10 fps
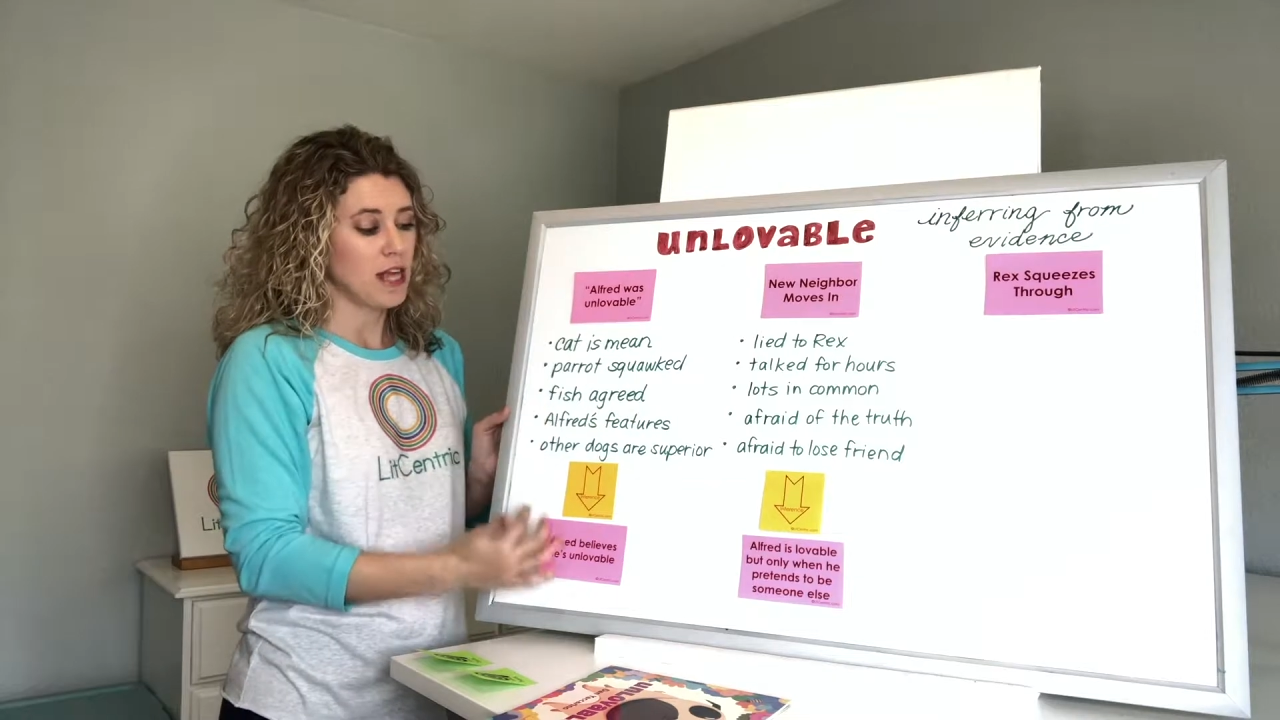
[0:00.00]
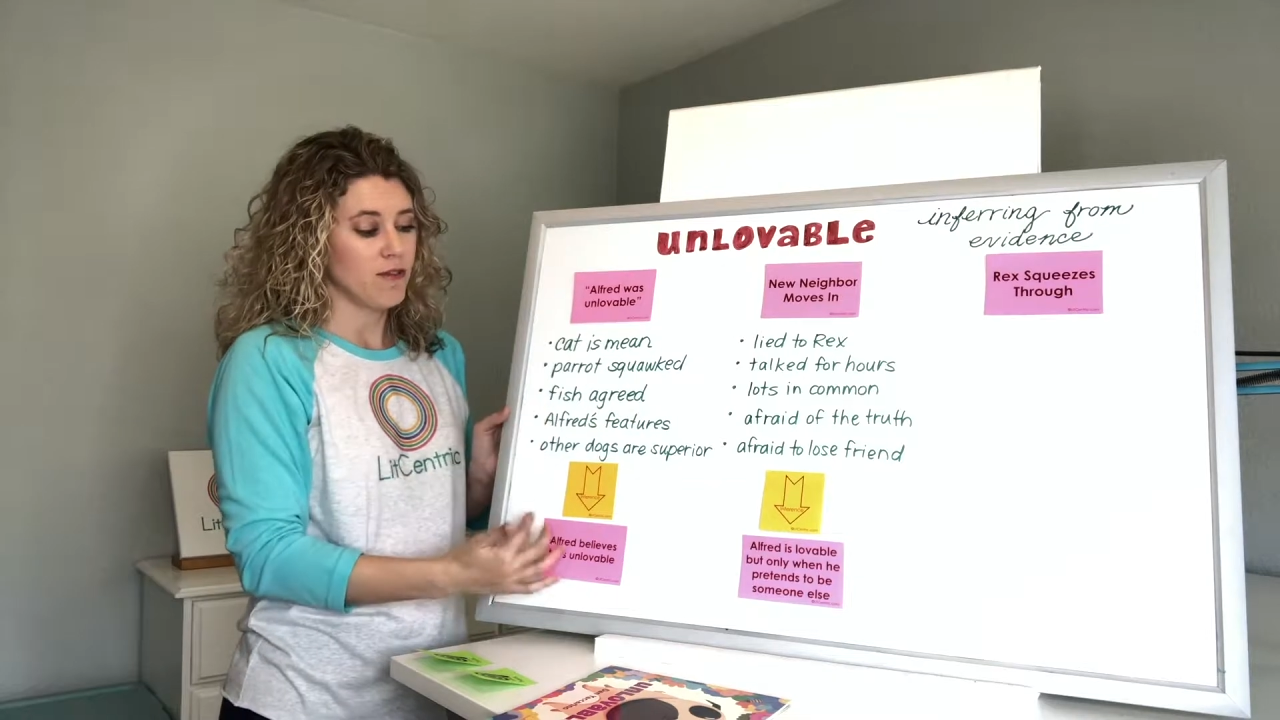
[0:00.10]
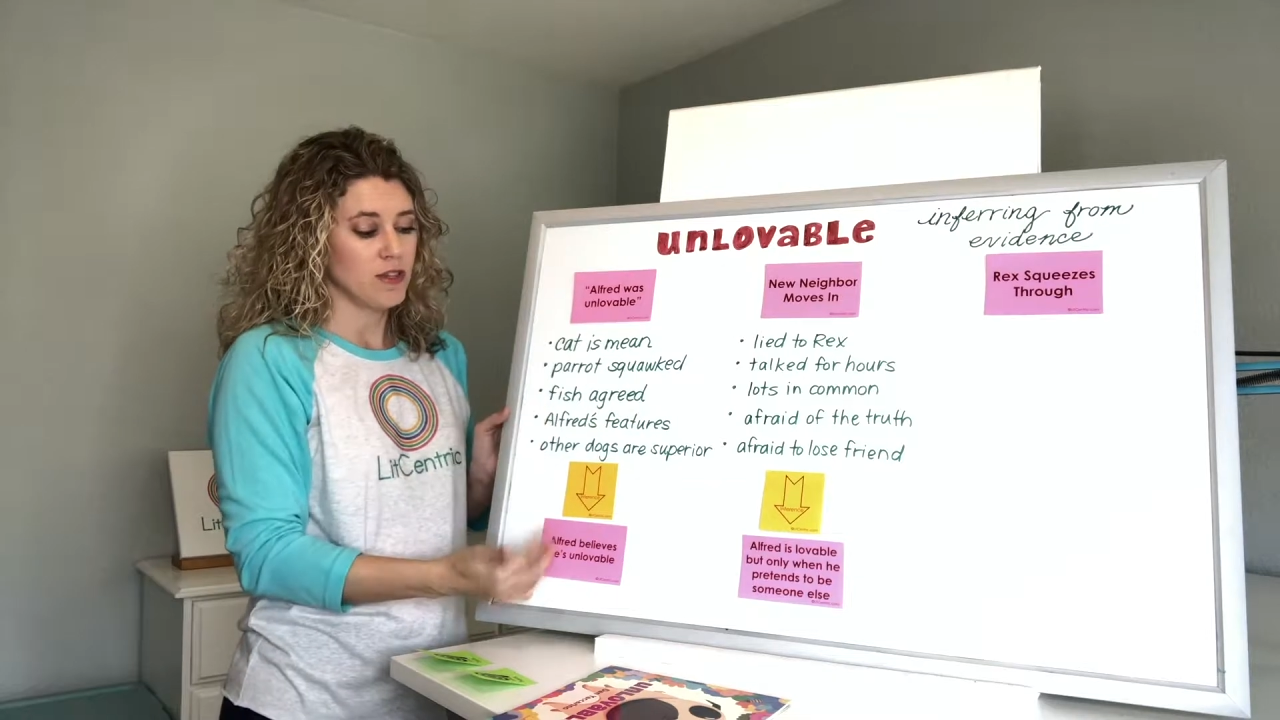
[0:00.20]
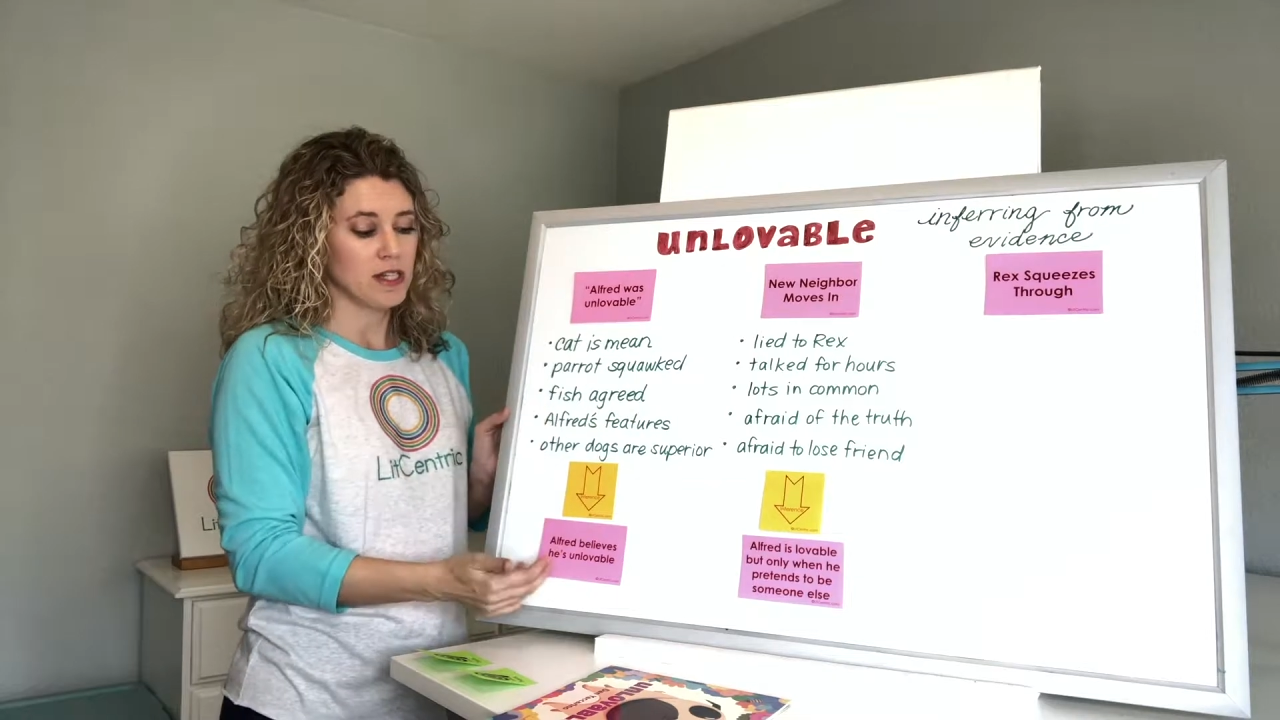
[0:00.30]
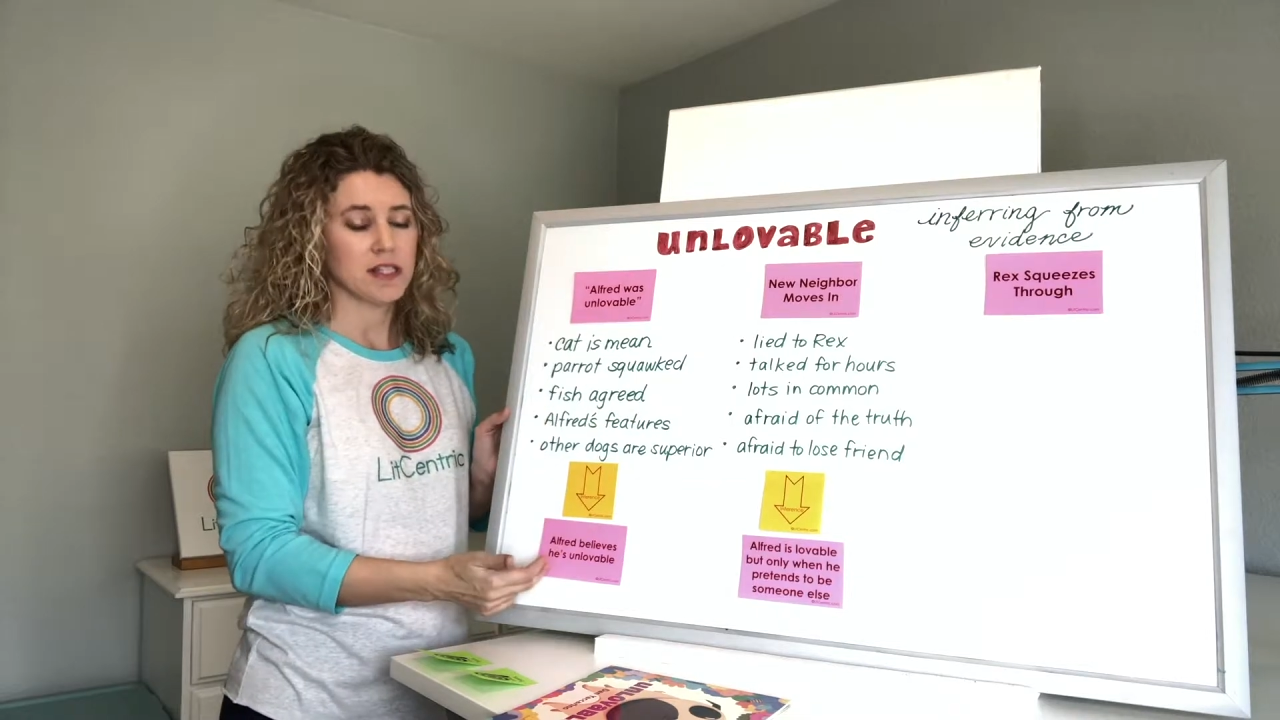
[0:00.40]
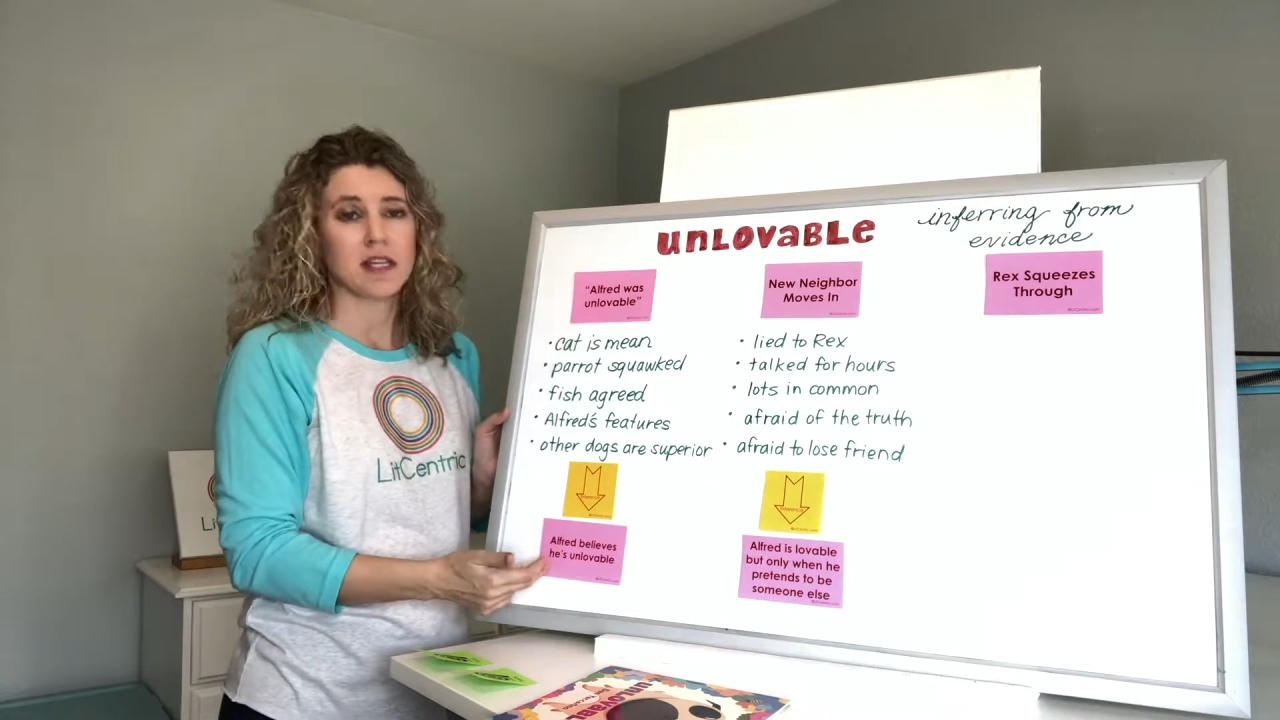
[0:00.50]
evidence,